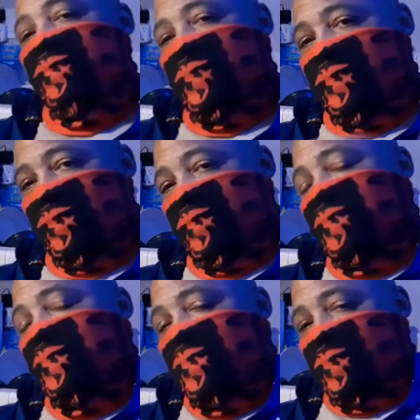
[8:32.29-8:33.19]
It's a
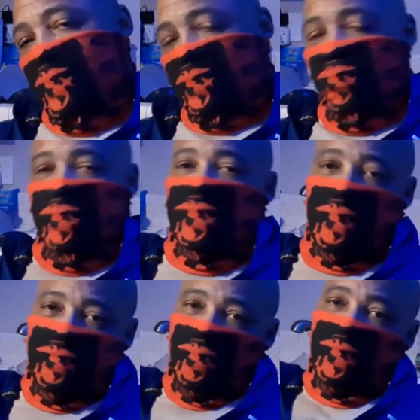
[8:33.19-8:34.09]
Glock
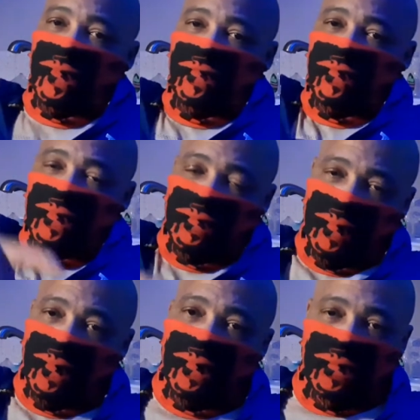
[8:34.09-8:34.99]
27 with a conversion
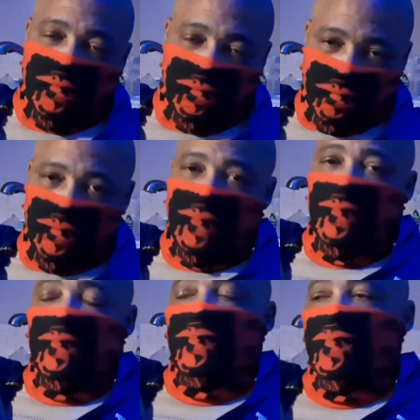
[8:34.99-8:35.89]
barrel,
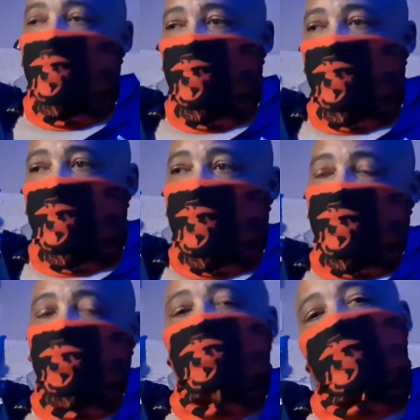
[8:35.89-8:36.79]
and I
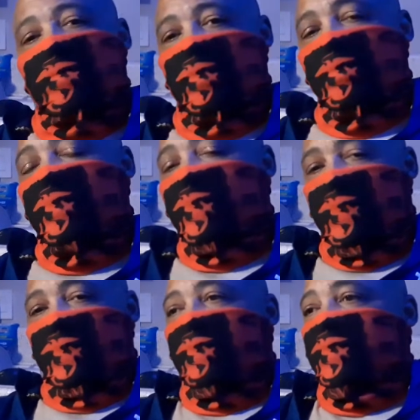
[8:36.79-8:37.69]
shoot 9mm out of
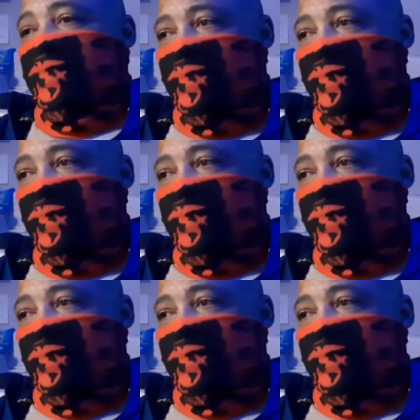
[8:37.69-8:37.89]
that gun,